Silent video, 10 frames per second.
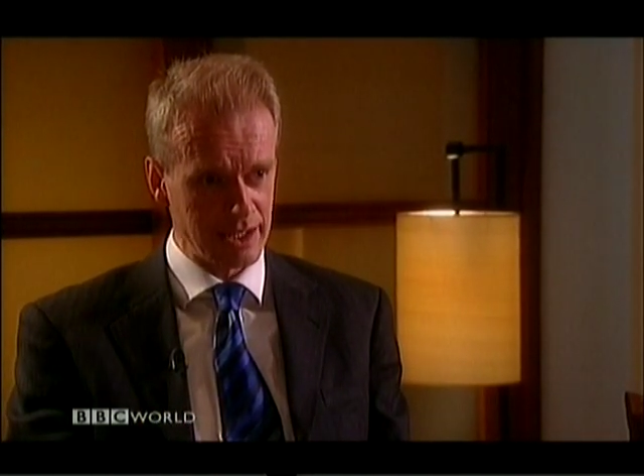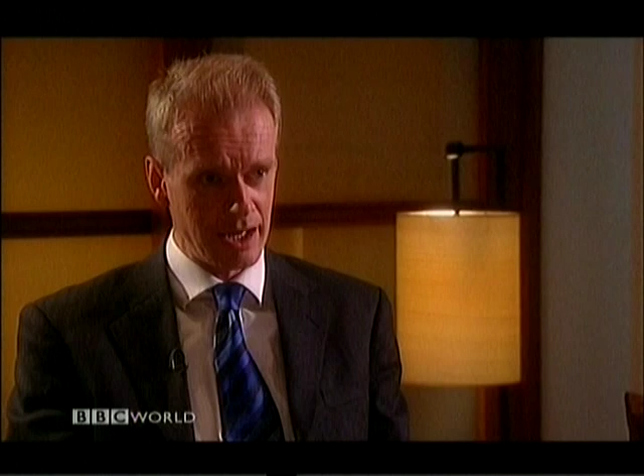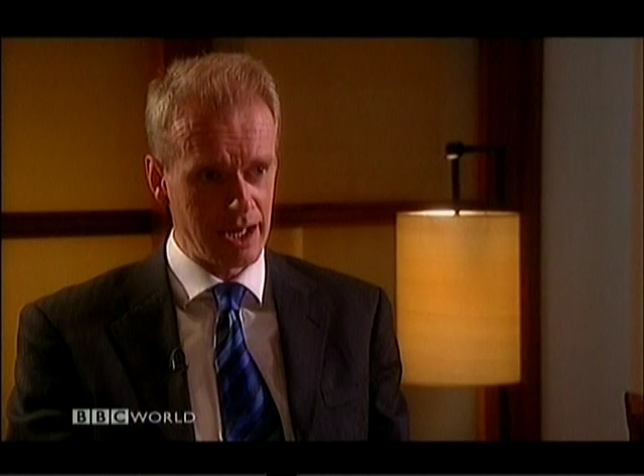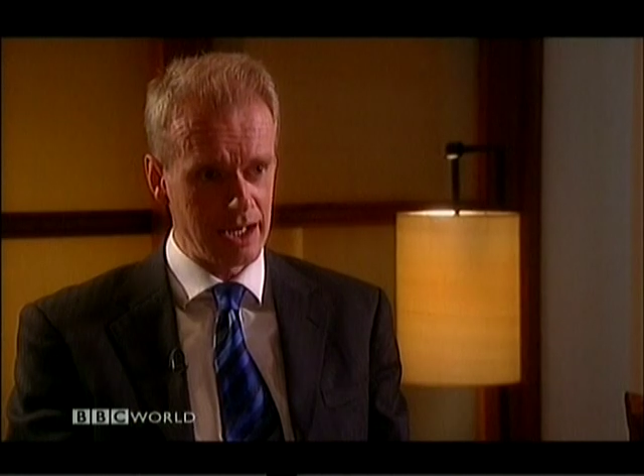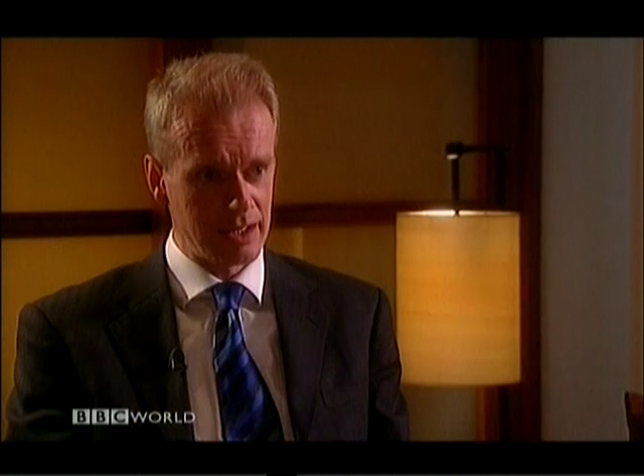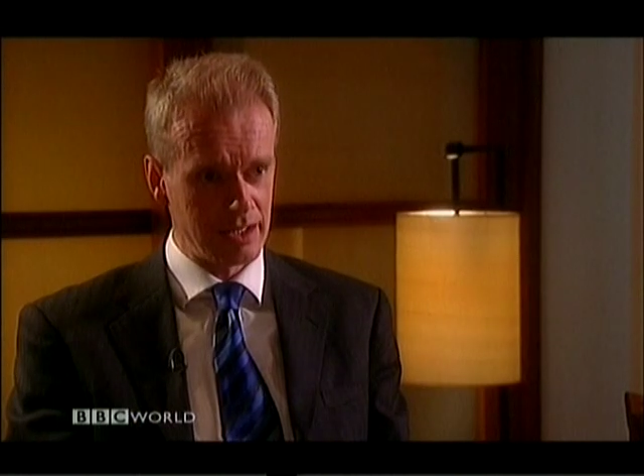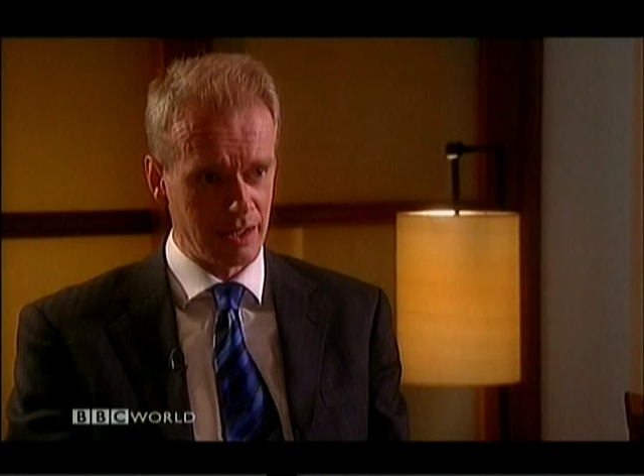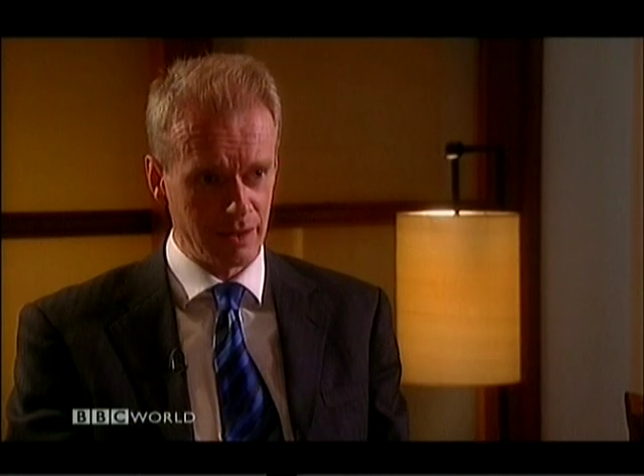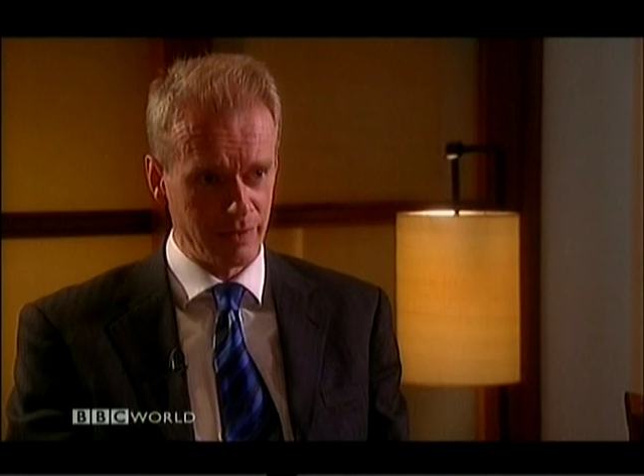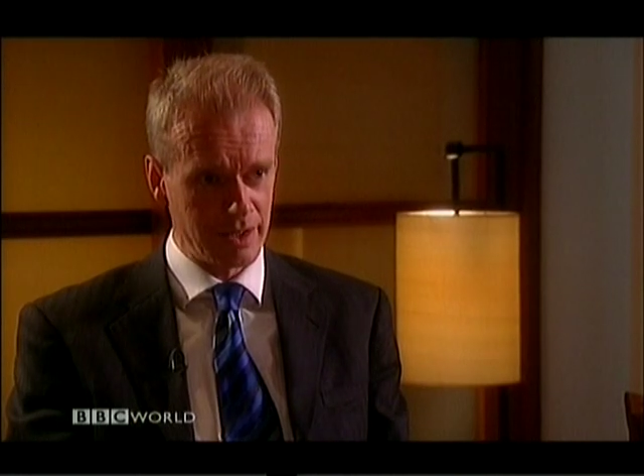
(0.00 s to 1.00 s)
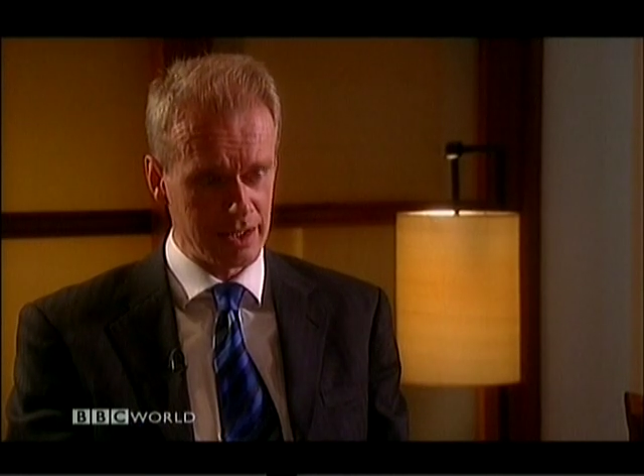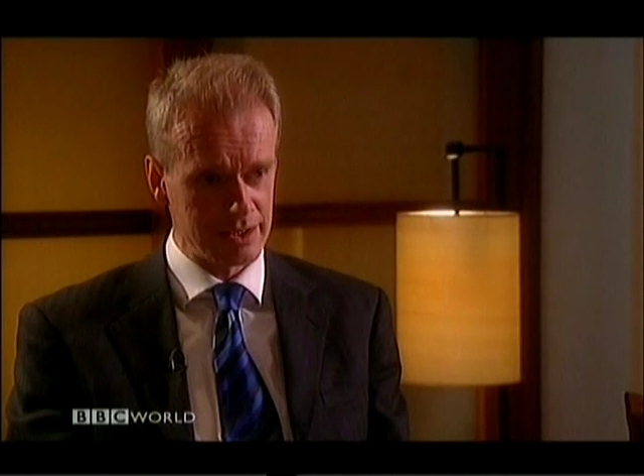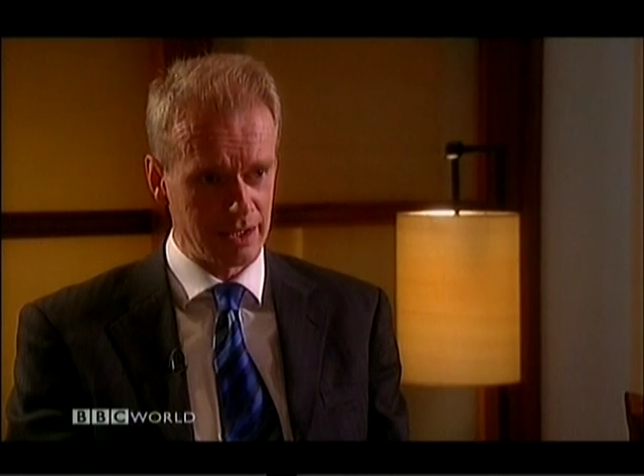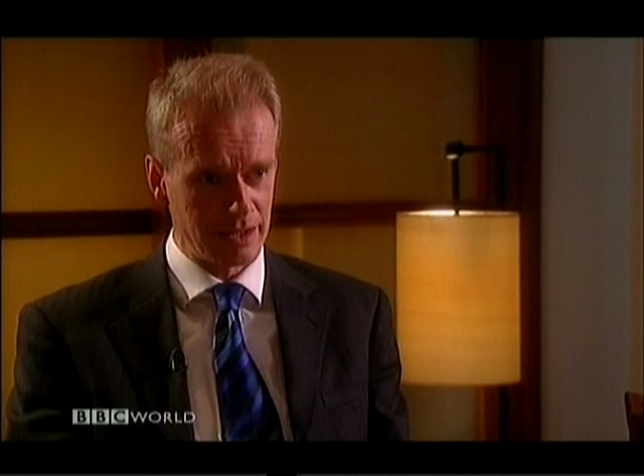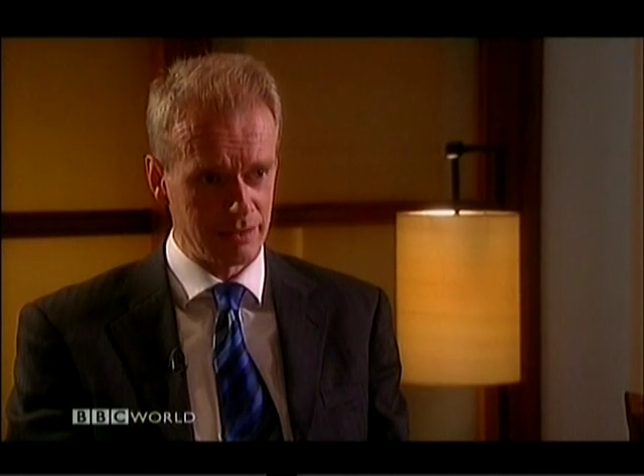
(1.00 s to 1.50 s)
I and half a
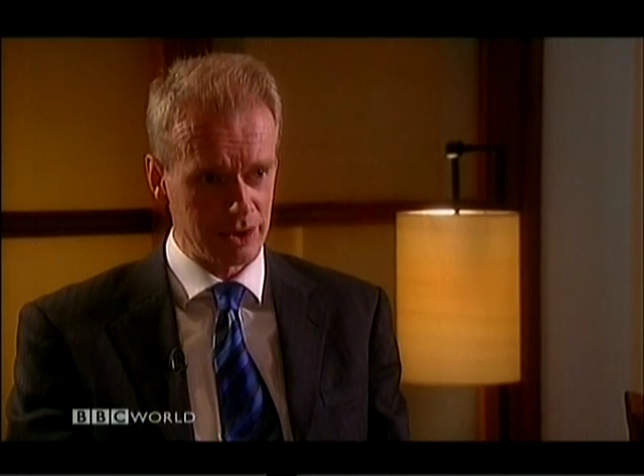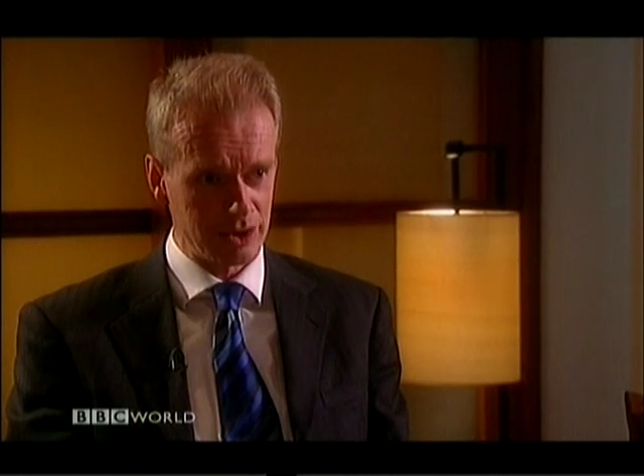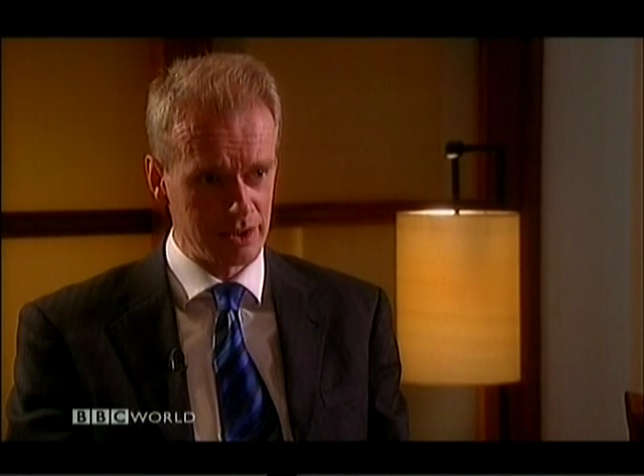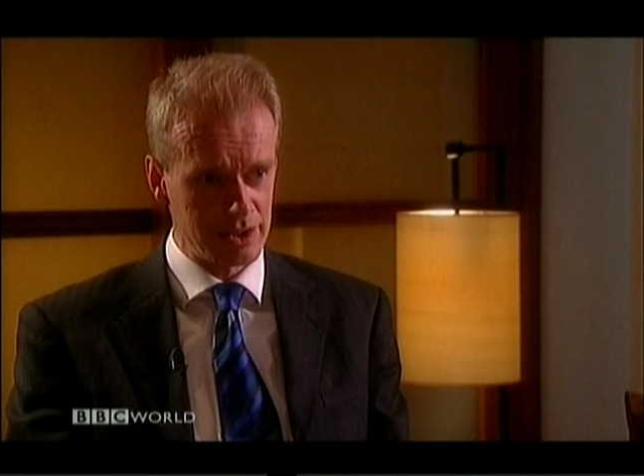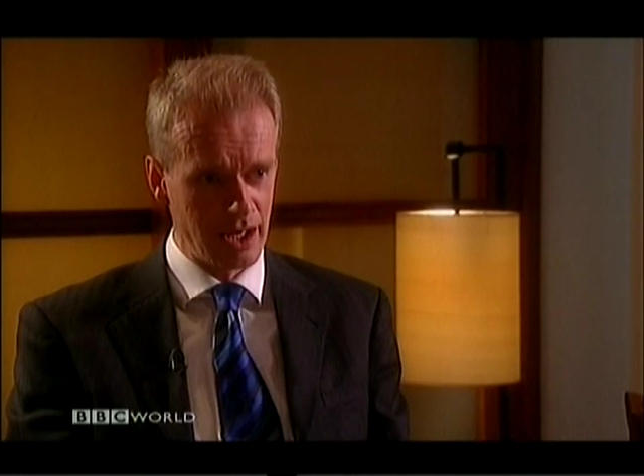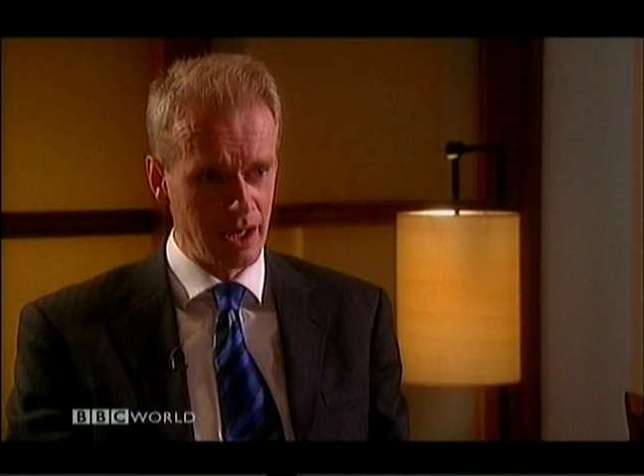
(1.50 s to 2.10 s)
dozen other Russians